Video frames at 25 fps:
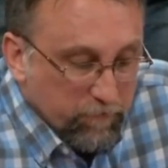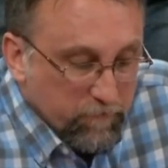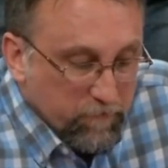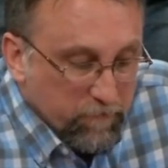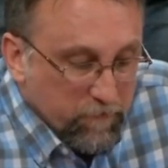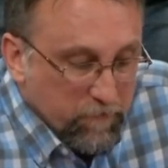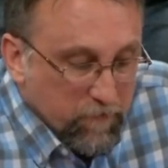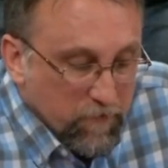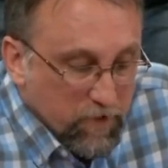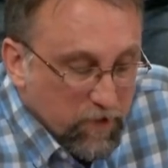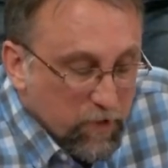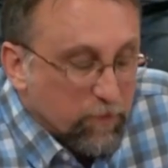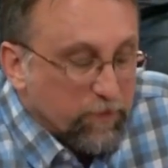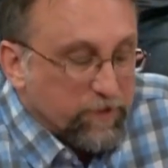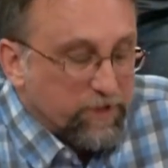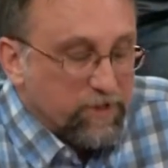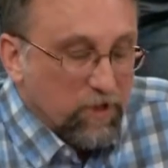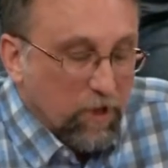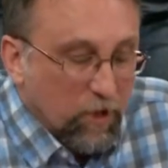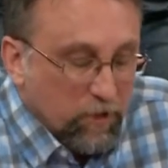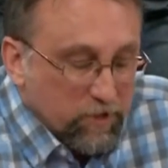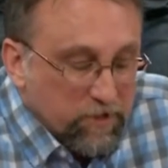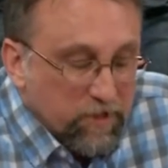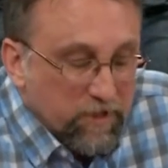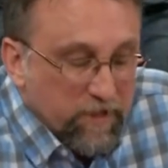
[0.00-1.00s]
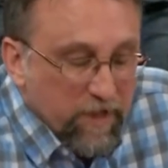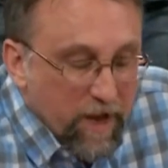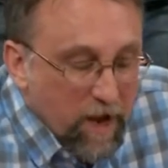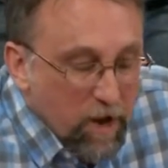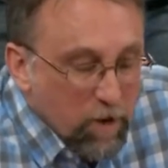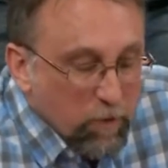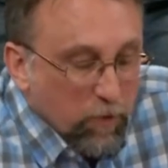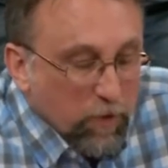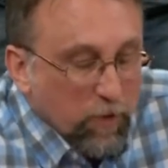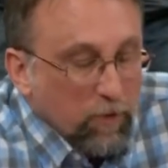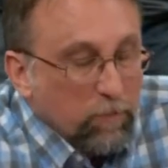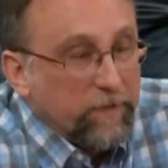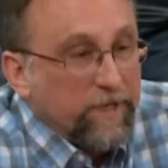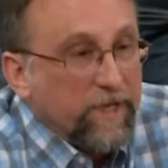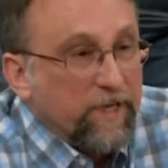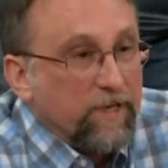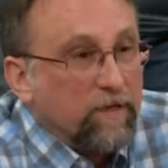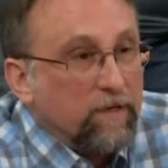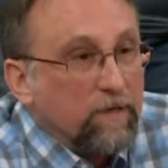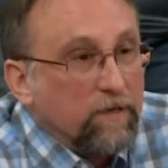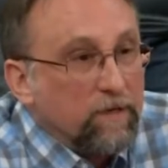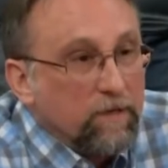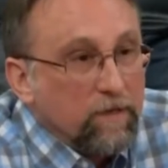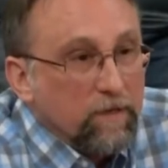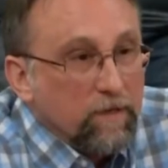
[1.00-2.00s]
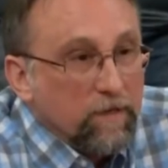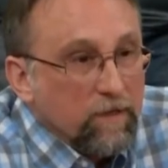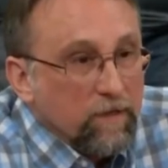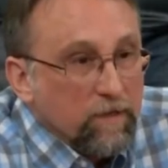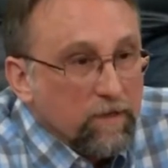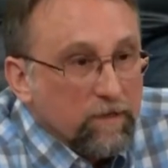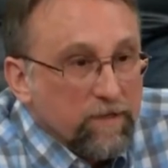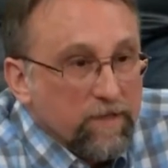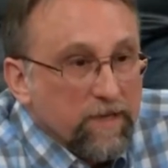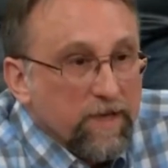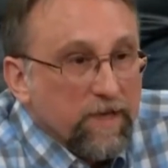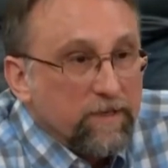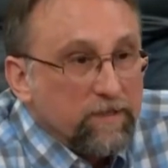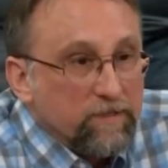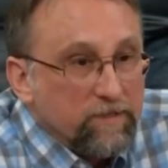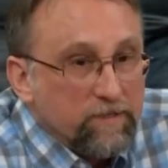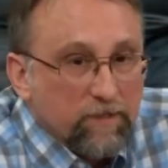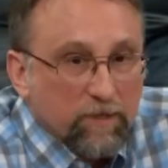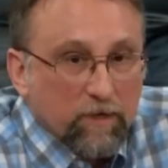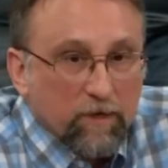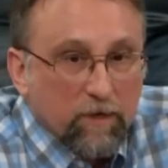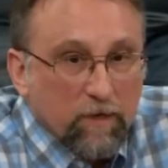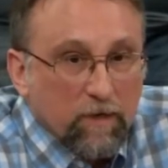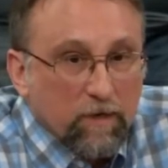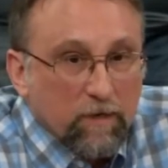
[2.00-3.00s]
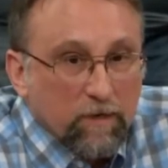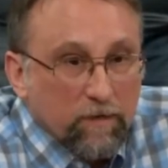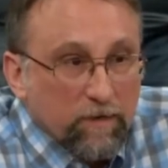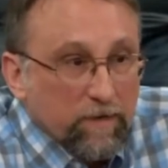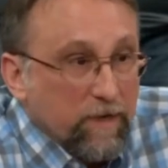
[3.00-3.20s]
The result of that will be that